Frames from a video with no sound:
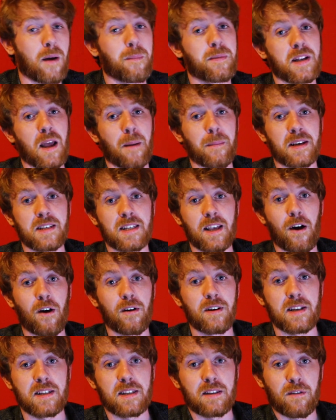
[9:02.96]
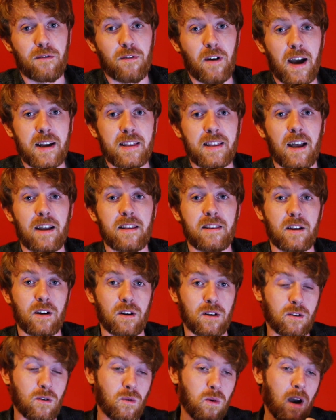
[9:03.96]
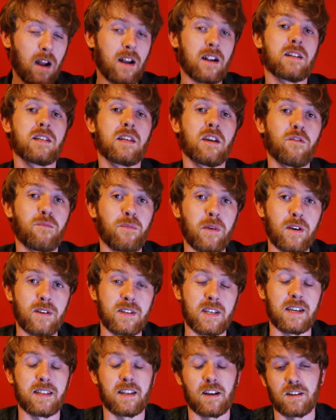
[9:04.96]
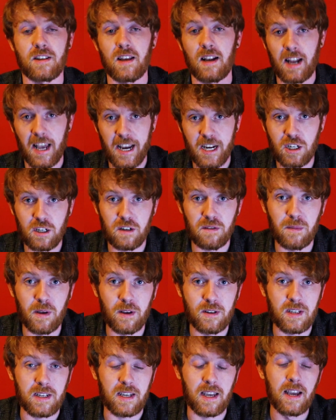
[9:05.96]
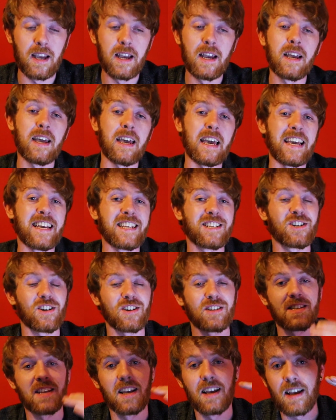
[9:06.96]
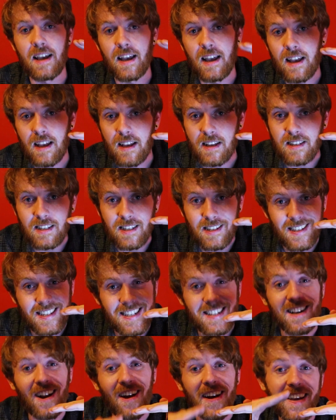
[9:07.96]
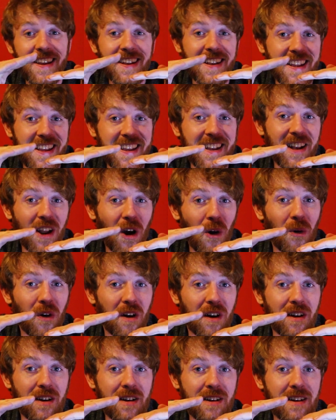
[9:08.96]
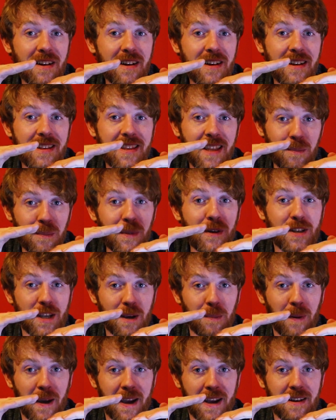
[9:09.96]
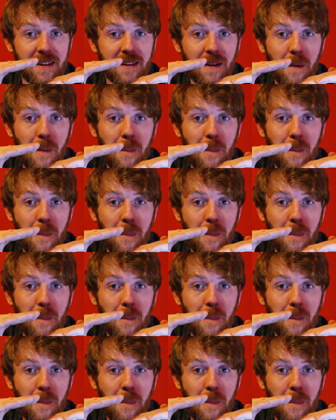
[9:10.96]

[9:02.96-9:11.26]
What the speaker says: of Epidemic Sound is the fact that their quality of music, their selection of music, is just slightly lower than MusicBed.